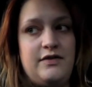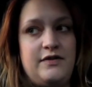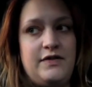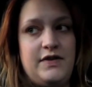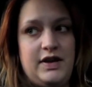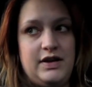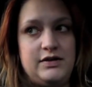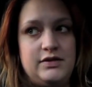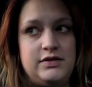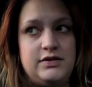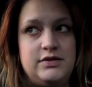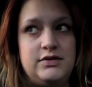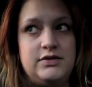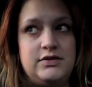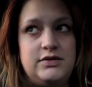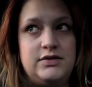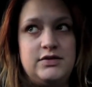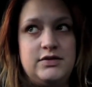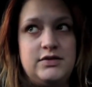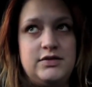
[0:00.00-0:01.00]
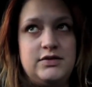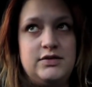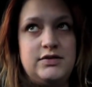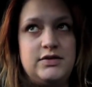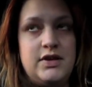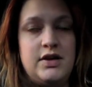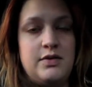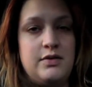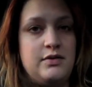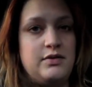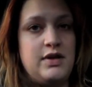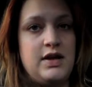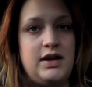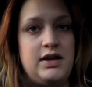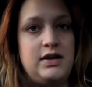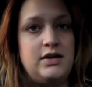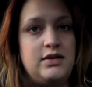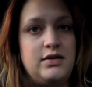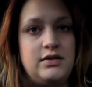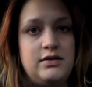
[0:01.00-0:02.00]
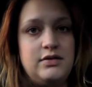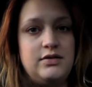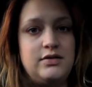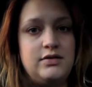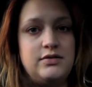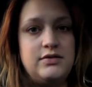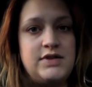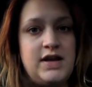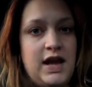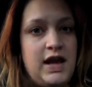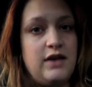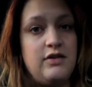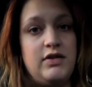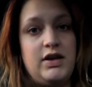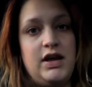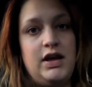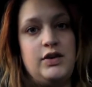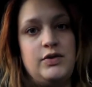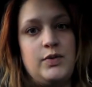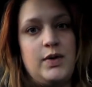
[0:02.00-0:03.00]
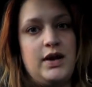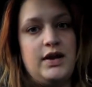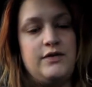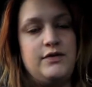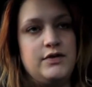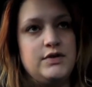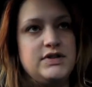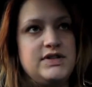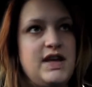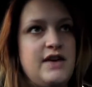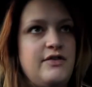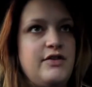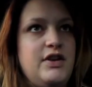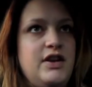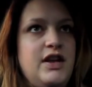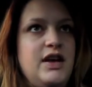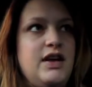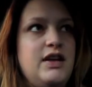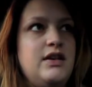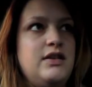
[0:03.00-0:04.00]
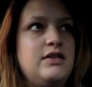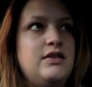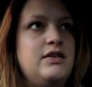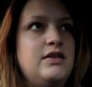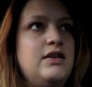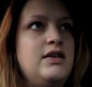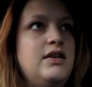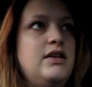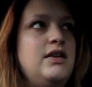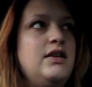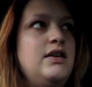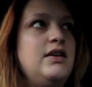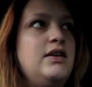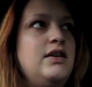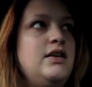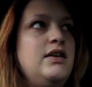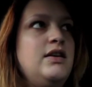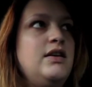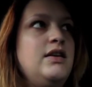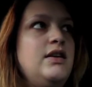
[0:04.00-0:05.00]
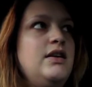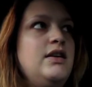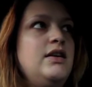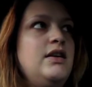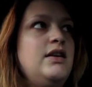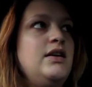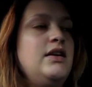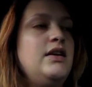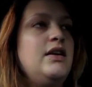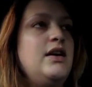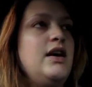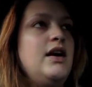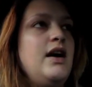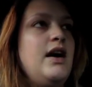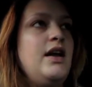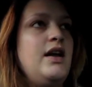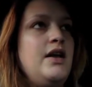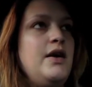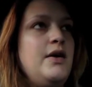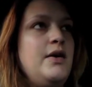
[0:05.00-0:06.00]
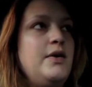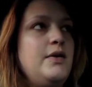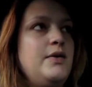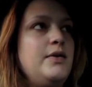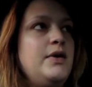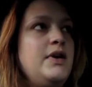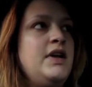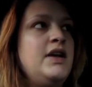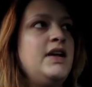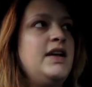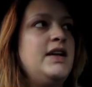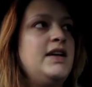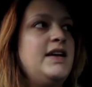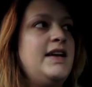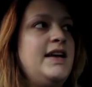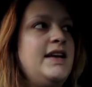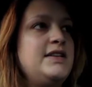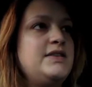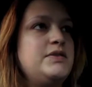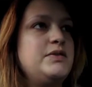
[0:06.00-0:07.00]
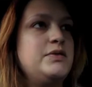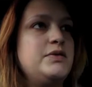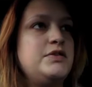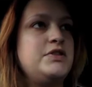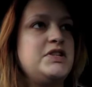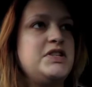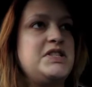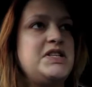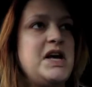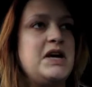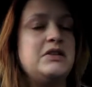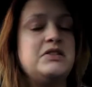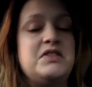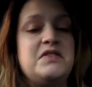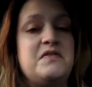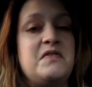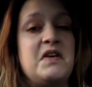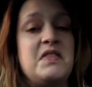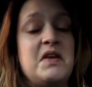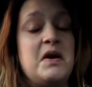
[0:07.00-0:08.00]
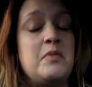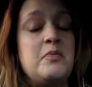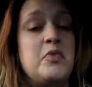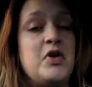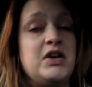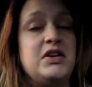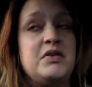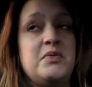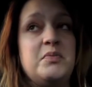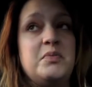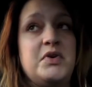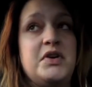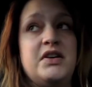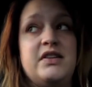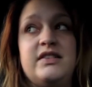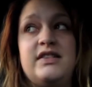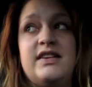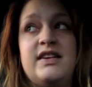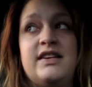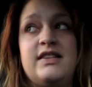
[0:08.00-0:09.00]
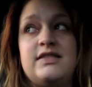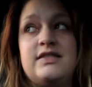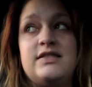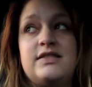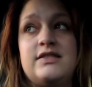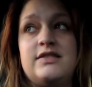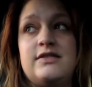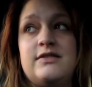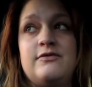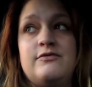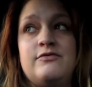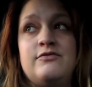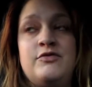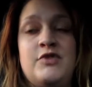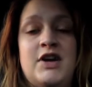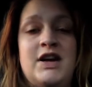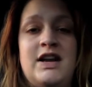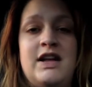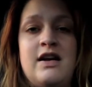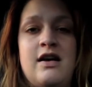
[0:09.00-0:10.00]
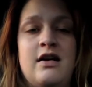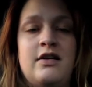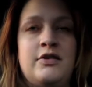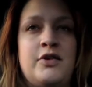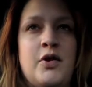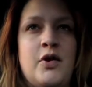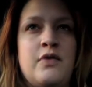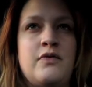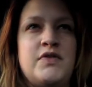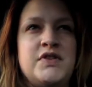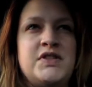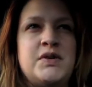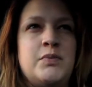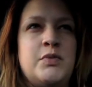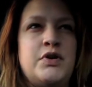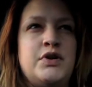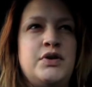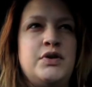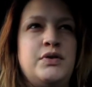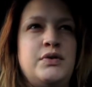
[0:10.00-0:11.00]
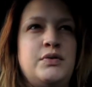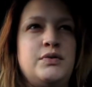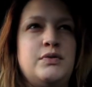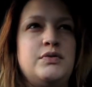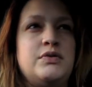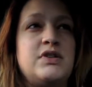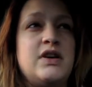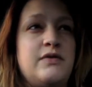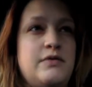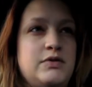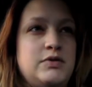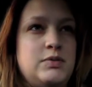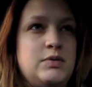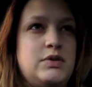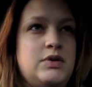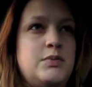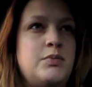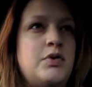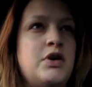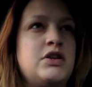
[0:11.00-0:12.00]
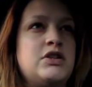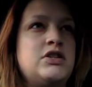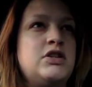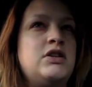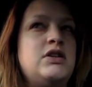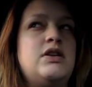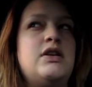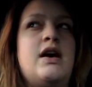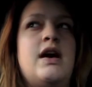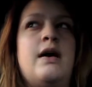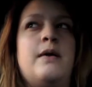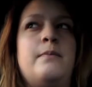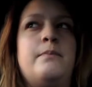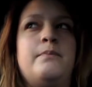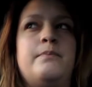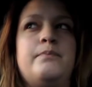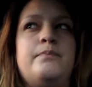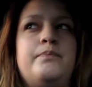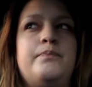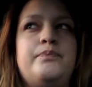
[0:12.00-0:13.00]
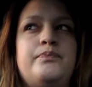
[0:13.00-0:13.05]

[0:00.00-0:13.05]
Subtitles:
feel like teary 24/7, and I know it's all just down to the fact that I'm pregnant, but it's really hard going for someone who suffers with depression.